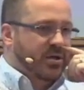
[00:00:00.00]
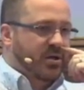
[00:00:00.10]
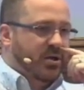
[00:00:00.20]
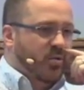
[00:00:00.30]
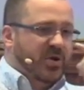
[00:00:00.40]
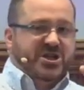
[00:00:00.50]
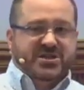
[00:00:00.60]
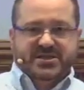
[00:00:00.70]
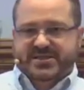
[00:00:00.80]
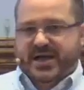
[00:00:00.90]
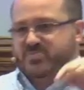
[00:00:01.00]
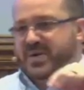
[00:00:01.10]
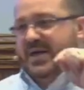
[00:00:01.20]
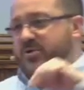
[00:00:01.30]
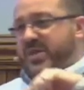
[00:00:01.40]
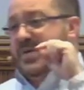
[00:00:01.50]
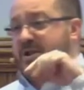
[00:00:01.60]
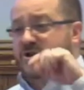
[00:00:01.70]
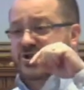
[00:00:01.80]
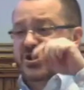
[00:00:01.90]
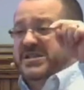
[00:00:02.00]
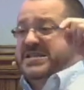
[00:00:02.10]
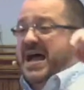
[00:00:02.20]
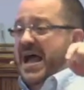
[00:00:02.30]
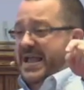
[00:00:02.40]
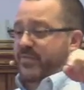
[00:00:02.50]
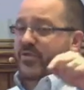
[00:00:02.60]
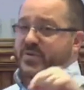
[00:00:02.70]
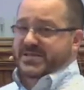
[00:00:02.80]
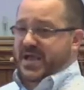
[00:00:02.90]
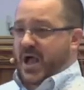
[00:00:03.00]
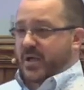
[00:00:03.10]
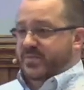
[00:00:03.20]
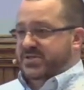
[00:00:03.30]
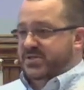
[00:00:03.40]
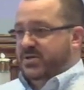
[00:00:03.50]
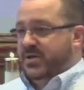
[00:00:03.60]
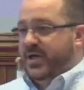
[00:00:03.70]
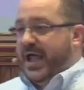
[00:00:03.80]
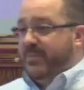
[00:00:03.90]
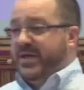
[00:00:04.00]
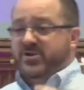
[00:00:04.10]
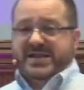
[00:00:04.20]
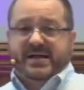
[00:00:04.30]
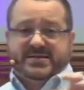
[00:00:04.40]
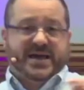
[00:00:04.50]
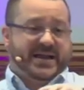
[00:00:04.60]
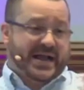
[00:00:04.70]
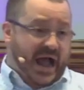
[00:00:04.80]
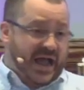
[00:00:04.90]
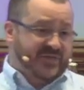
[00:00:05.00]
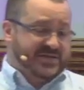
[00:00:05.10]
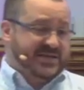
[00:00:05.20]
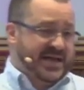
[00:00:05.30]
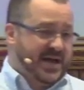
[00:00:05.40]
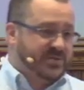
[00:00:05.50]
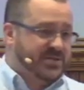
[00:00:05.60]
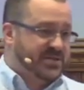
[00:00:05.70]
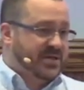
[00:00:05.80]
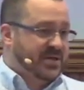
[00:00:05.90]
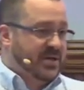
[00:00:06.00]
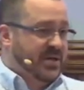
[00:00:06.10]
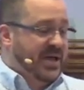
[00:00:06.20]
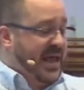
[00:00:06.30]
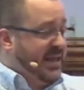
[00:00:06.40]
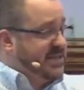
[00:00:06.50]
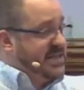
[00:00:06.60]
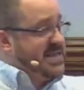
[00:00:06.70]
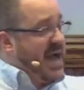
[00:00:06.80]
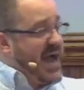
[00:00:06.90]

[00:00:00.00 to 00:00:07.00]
when Jesus tells Peter that Peter's going to deny him three times. And Peter's outside of Caiaphas' house. And he's denied